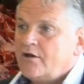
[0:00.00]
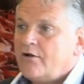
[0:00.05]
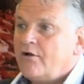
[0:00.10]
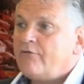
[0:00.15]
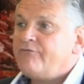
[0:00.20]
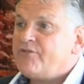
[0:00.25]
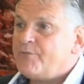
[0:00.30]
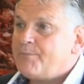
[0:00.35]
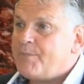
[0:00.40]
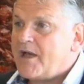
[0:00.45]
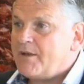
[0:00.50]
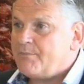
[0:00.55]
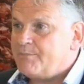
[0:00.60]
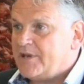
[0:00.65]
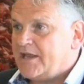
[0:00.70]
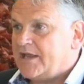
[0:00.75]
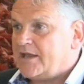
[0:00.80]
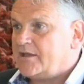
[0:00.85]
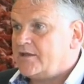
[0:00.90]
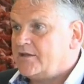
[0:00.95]
of the
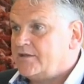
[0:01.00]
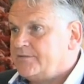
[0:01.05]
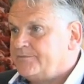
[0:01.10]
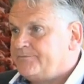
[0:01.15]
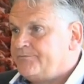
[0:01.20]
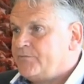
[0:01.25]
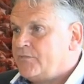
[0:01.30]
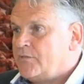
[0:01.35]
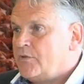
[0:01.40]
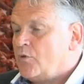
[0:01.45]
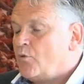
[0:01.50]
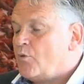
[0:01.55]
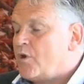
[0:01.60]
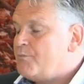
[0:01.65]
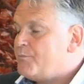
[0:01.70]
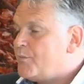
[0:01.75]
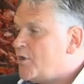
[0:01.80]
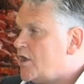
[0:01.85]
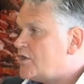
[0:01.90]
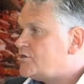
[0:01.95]
public
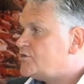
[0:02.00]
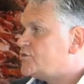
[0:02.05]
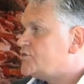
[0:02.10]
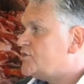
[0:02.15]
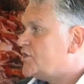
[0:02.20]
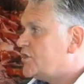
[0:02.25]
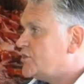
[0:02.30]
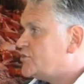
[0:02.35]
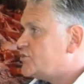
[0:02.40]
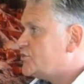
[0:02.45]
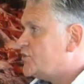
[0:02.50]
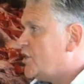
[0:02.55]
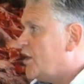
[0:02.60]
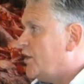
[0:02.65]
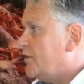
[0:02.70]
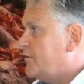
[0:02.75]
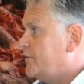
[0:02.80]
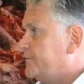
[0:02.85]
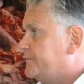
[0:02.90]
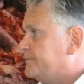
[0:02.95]
when purchasing a
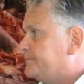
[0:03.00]
stone.